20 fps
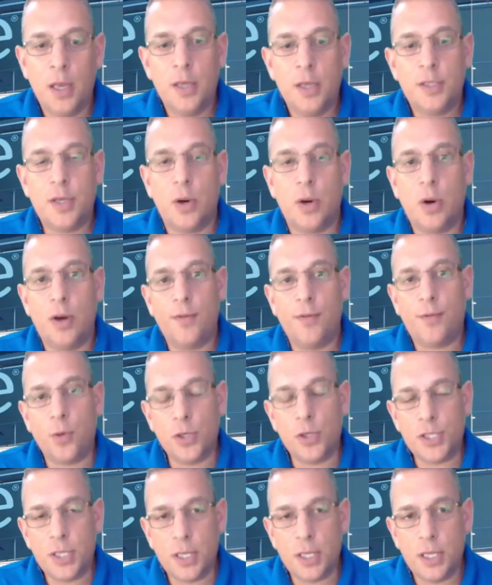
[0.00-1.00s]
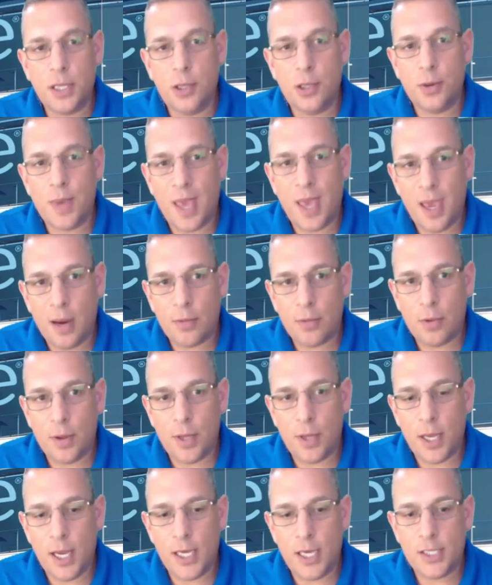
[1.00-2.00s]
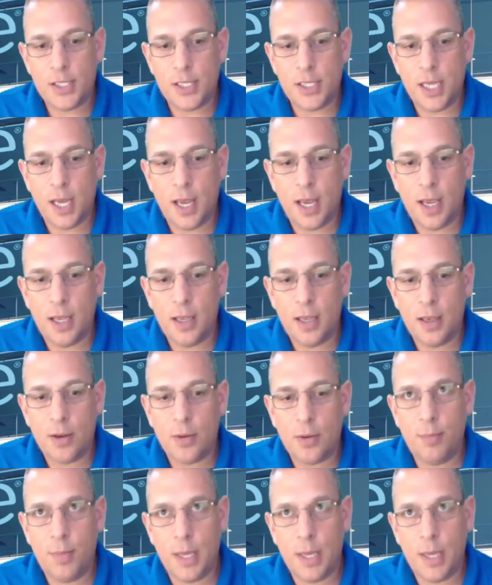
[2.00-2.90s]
So, unfortunately, you can't run the H C A